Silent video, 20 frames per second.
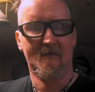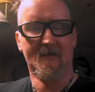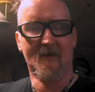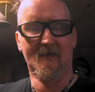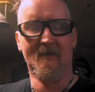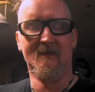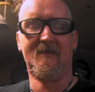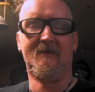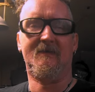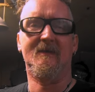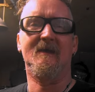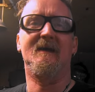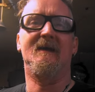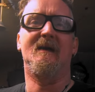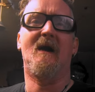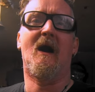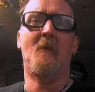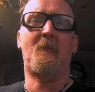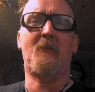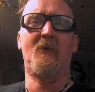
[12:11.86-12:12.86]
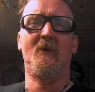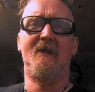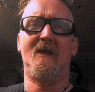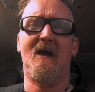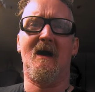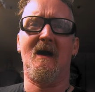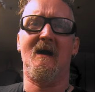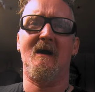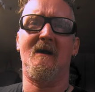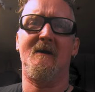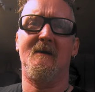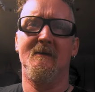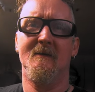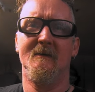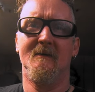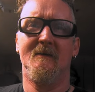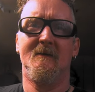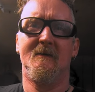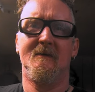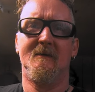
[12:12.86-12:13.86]
So let's see, I'll put a uh,
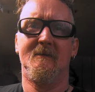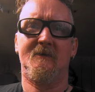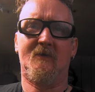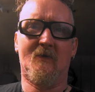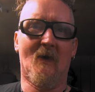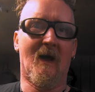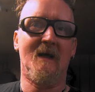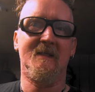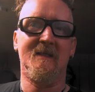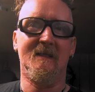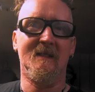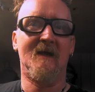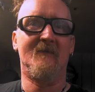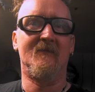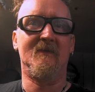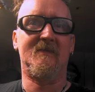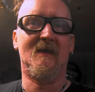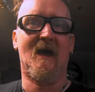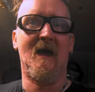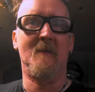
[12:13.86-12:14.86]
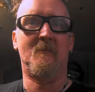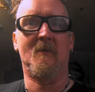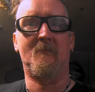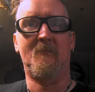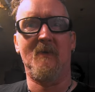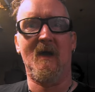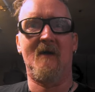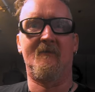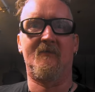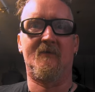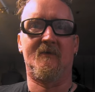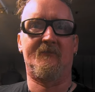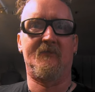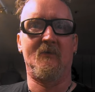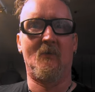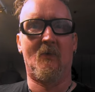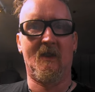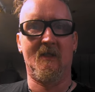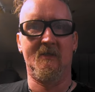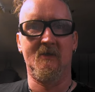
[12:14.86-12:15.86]
grinding every type of bevel. If
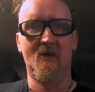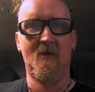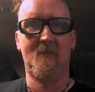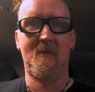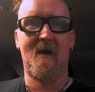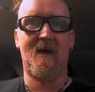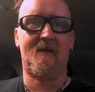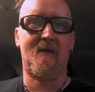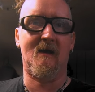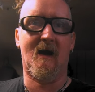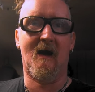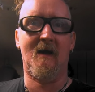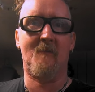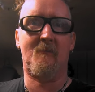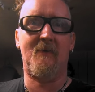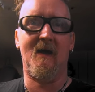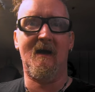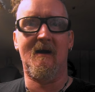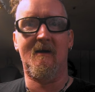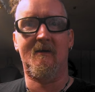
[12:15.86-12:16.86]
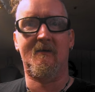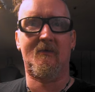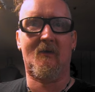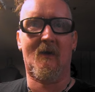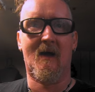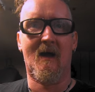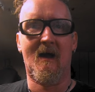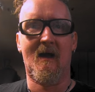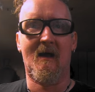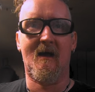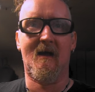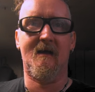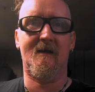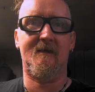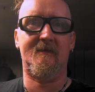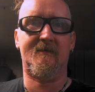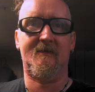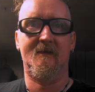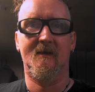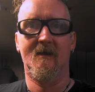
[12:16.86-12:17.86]
you want to know about compound
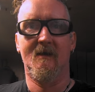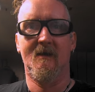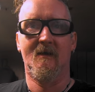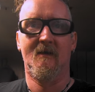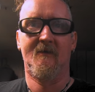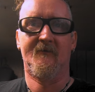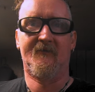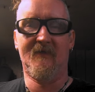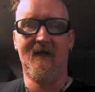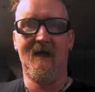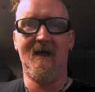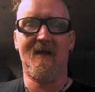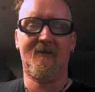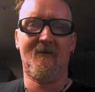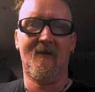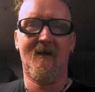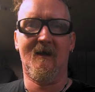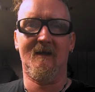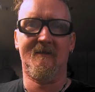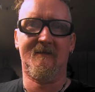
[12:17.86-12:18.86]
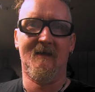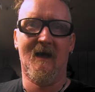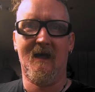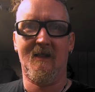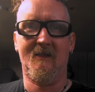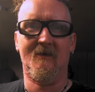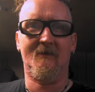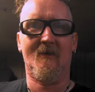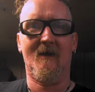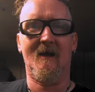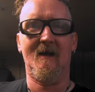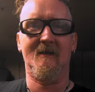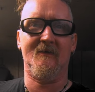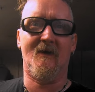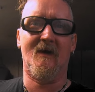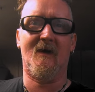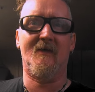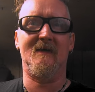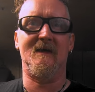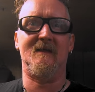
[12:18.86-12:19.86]
grinds, flat grinds, hollow grinds,
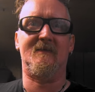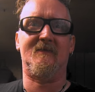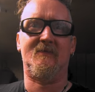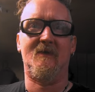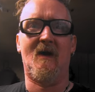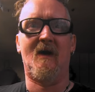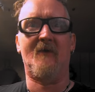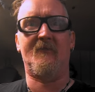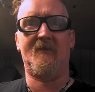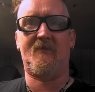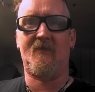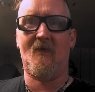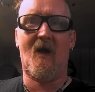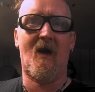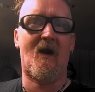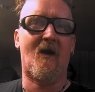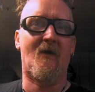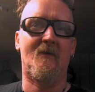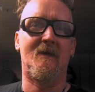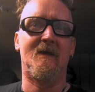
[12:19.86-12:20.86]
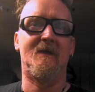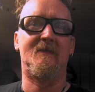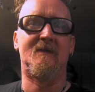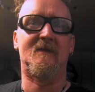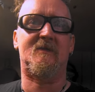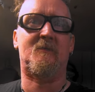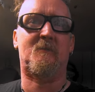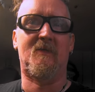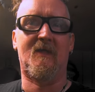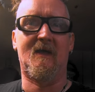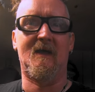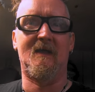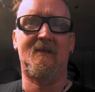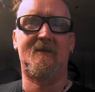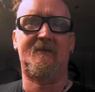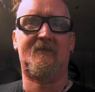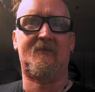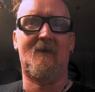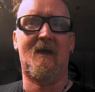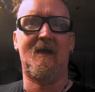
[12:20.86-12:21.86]
all that stuff, it's all in this
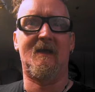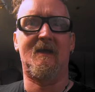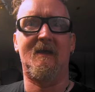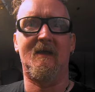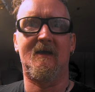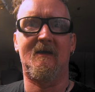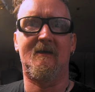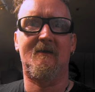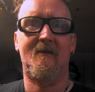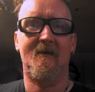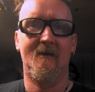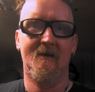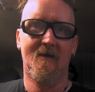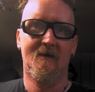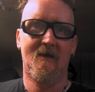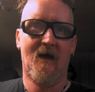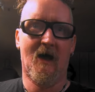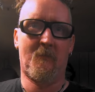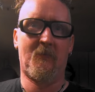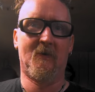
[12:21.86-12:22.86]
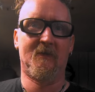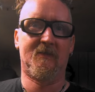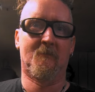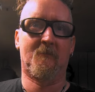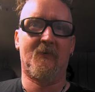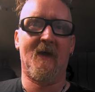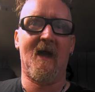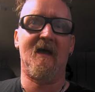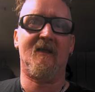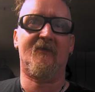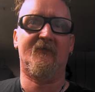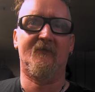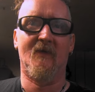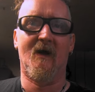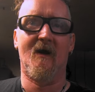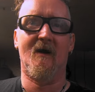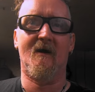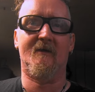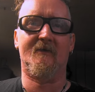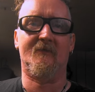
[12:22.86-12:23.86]
playlist right here. I'll put the past
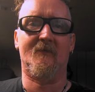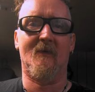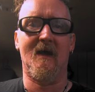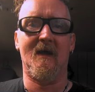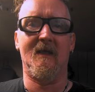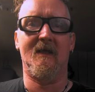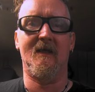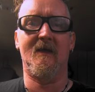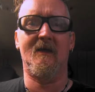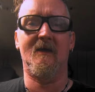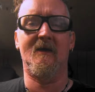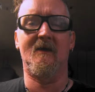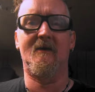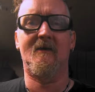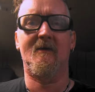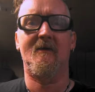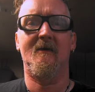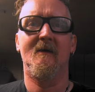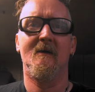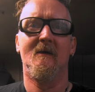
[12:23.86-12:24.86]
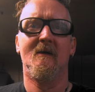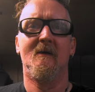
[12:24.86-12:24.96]
vlogs right here.